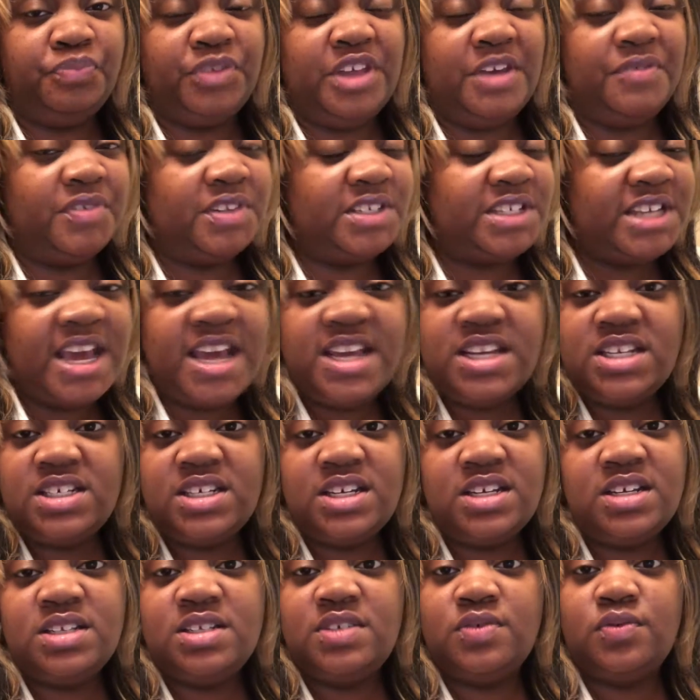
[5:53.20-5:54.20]

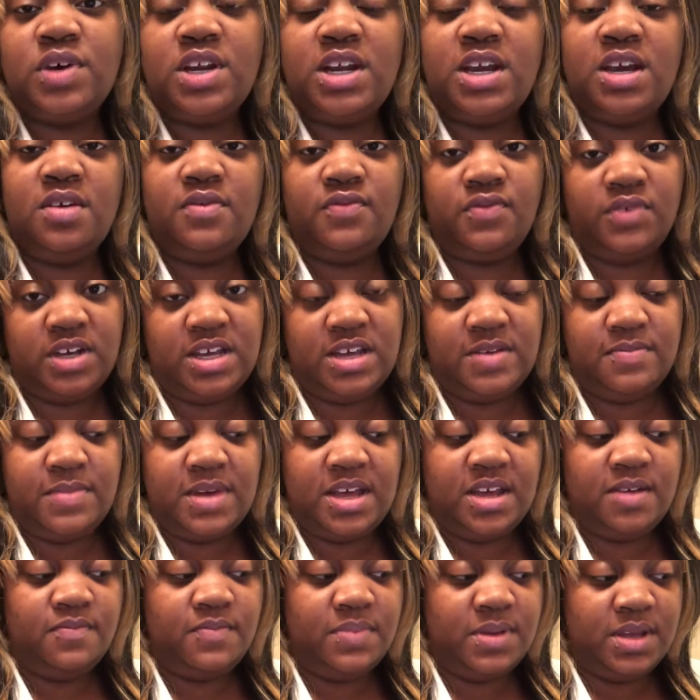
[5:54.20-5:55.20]
invitations, whatever it
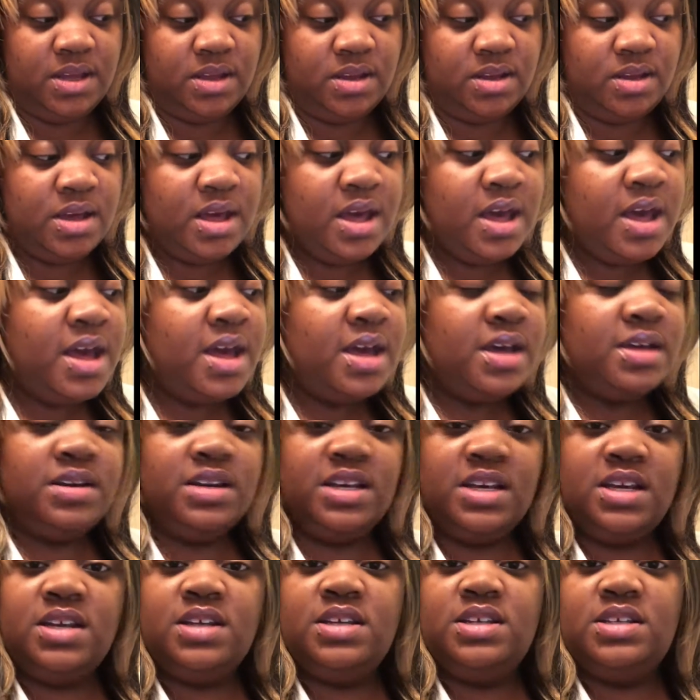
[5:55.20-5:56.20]
may be,
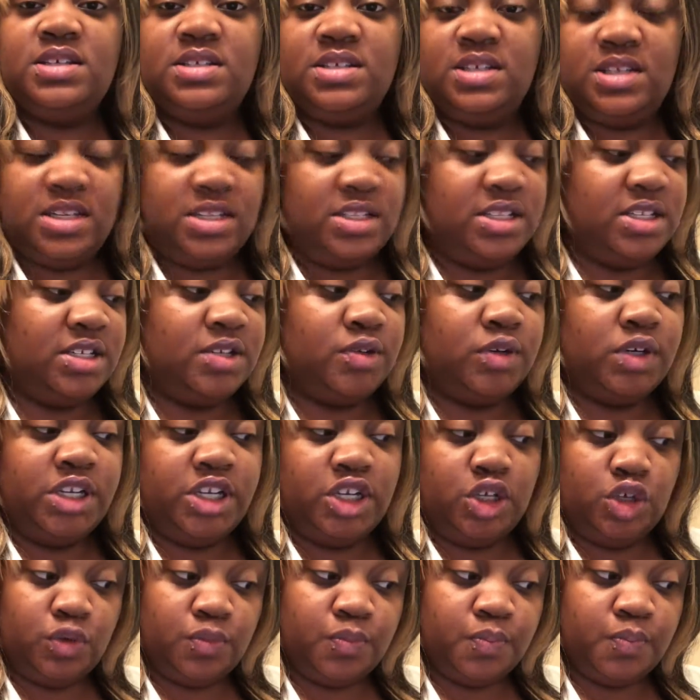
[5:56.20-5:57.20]
this is for
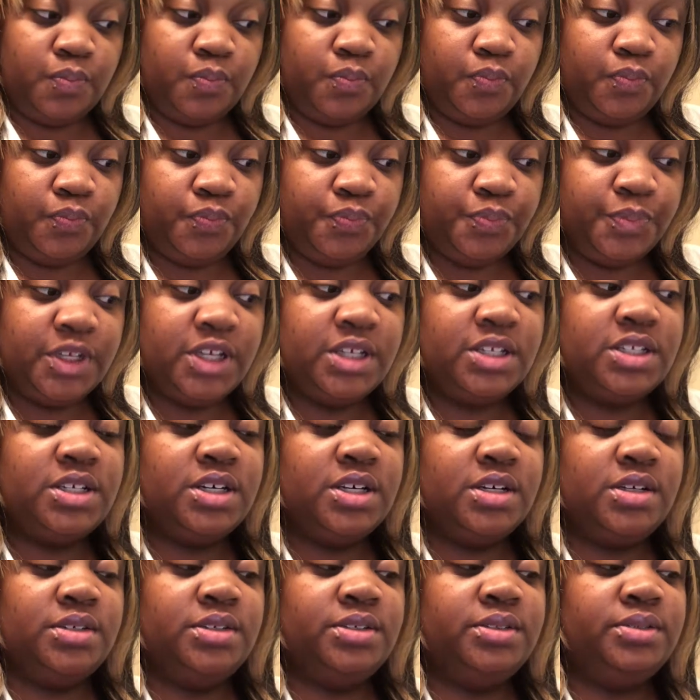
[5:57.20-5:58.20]
you.
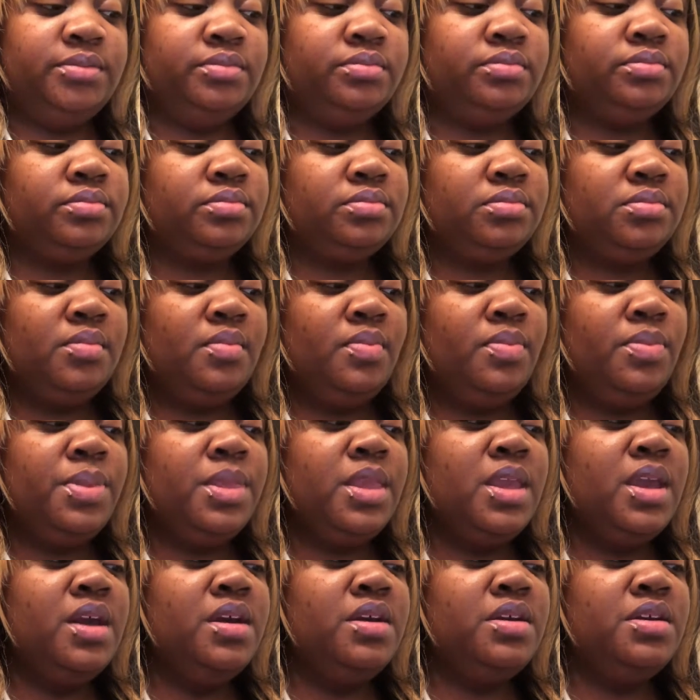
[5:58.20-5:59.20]
So,
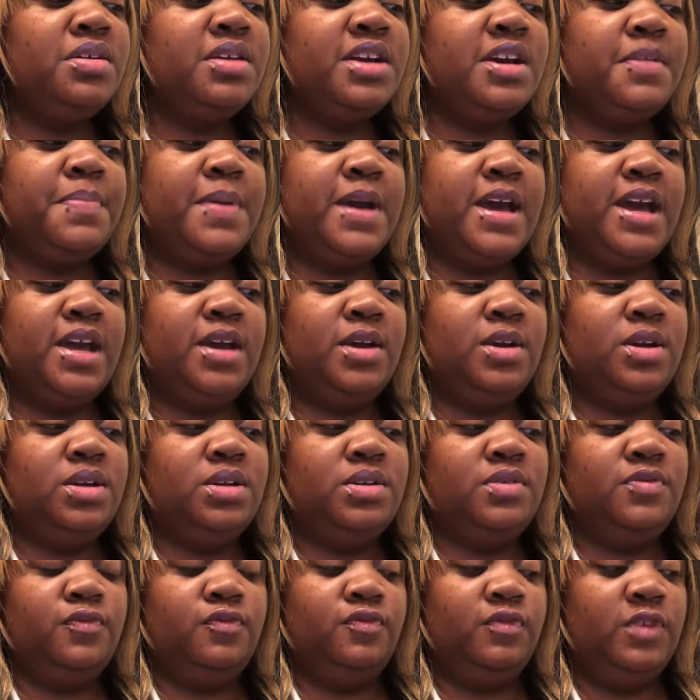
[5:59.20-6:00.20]
you get paid
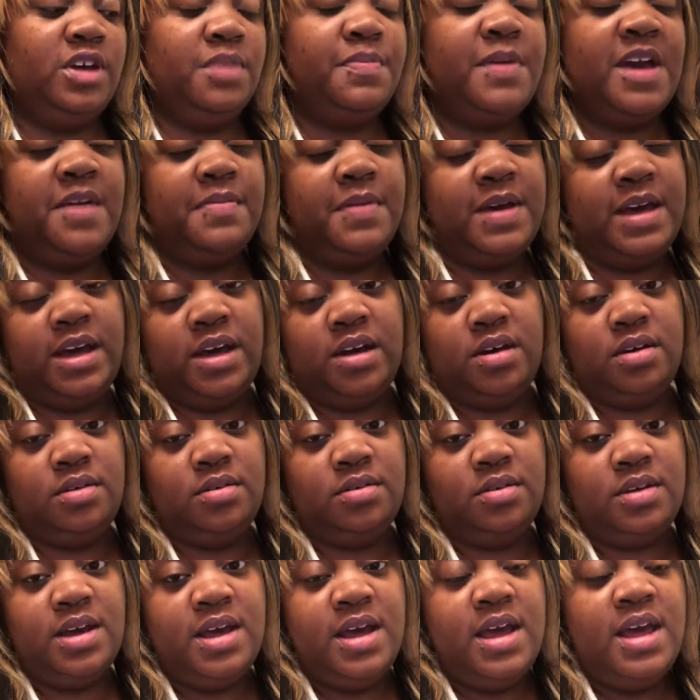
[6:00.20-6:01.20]
via
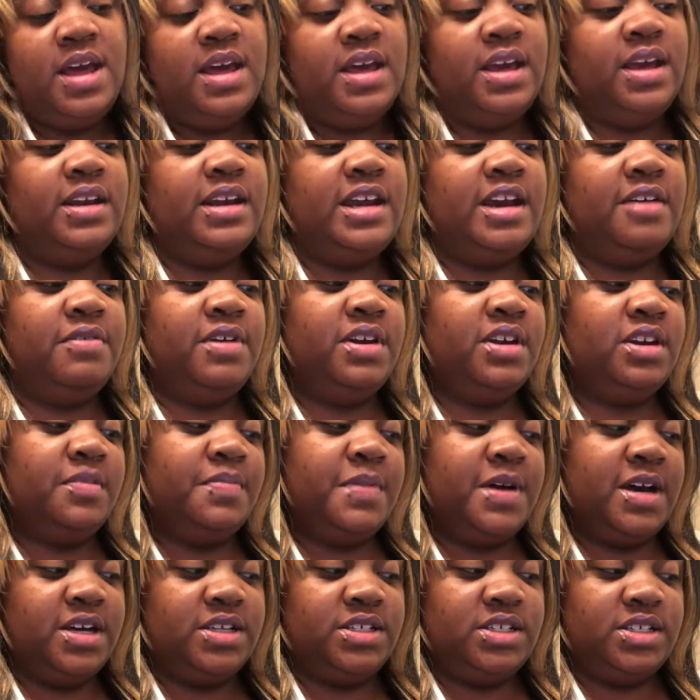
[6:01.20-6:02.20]
PayPal and direct
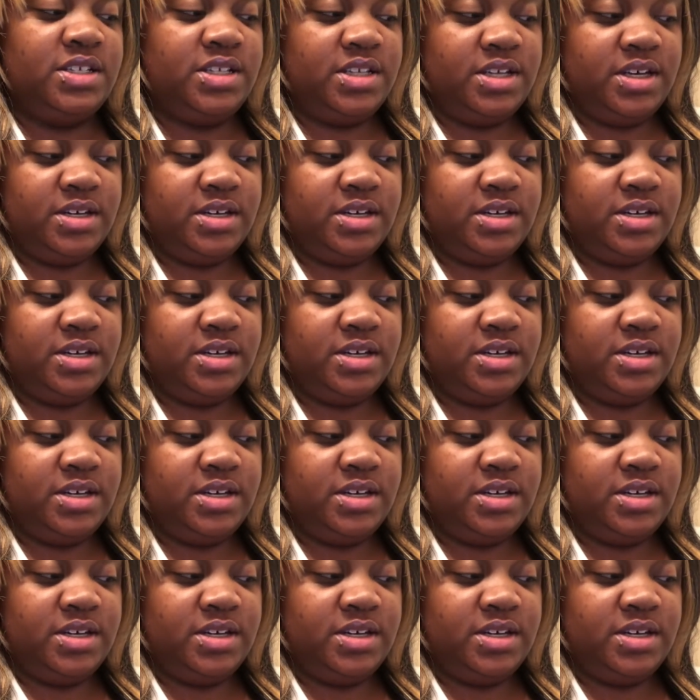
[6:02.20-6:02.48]
deposit